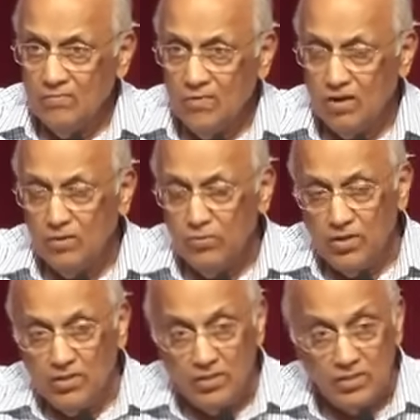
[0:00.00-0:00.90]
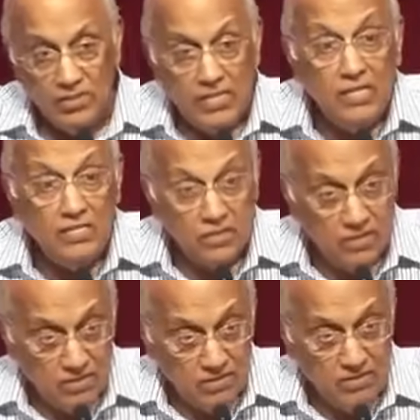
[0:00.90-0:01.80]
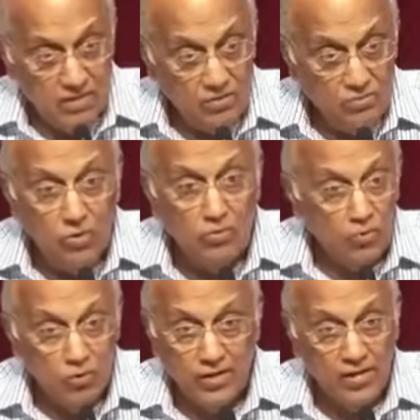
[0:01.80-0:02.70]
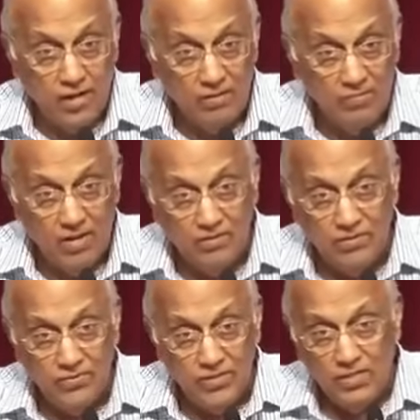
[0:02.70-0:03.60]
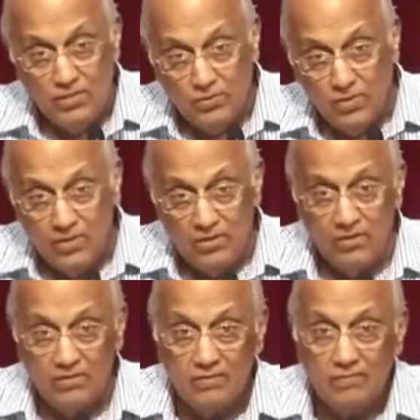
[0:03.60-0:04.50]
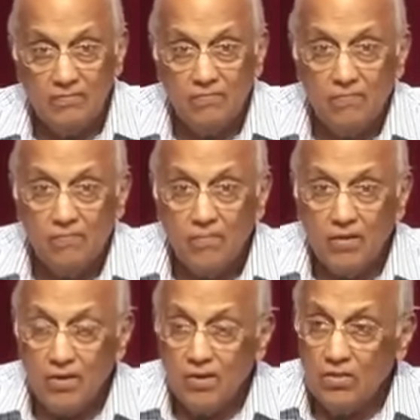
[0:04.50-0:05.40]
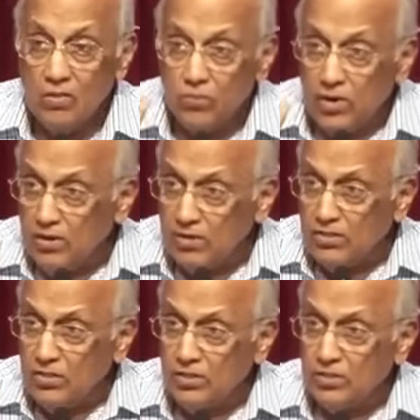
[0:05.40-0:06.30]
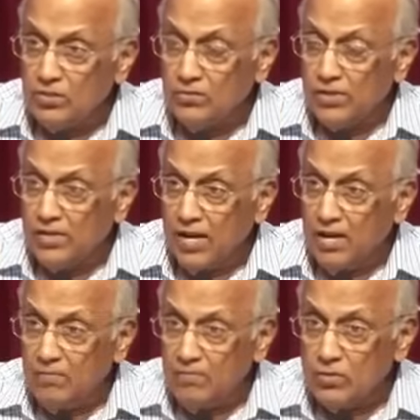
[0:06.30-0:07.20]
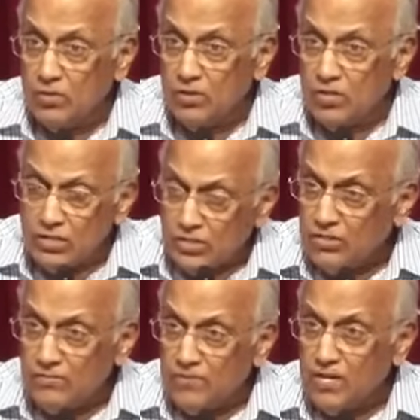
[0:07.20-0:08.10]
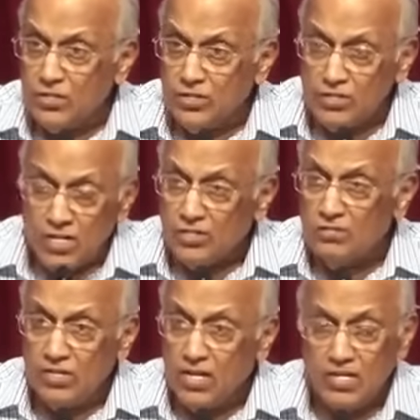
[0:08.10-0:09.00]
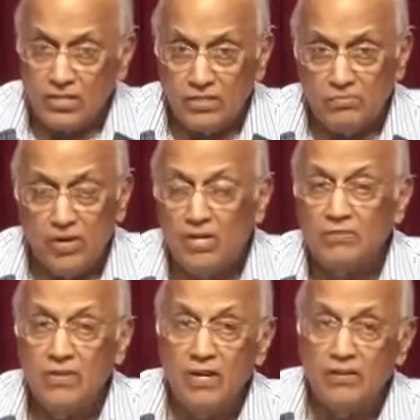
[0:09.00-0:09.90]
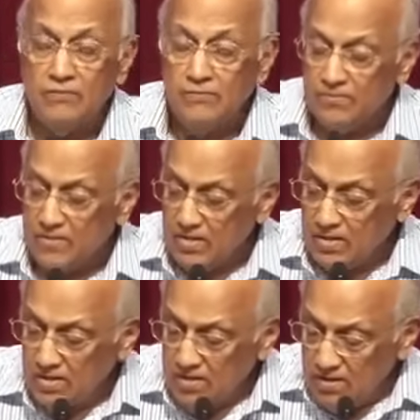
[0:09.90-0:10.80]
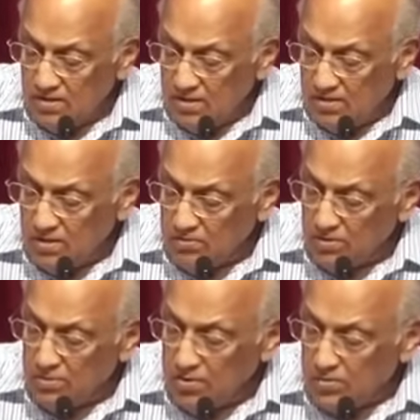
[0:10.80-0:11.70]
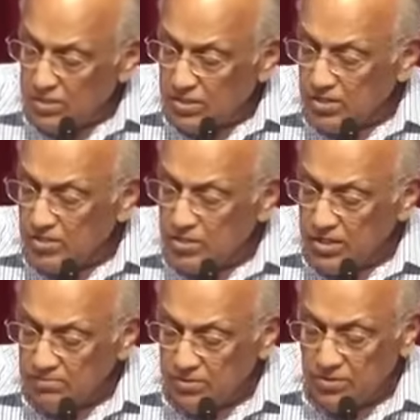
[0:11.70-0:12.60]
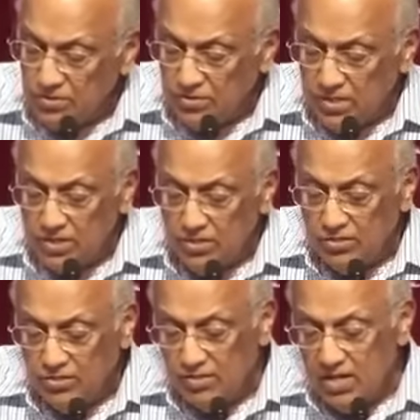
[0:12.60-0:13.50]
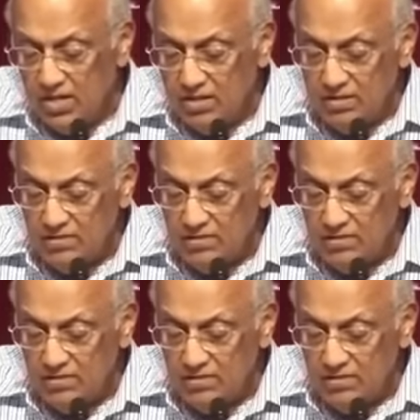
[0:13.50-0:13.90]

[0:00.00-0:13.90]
Not the world that Caesar in Rome overcame. That is a physical world. The world that Jesus overcame was the lust of the flesh, the lust of the eyes, and the pride of life. Turn with me to First John chapter two and I'll show you that.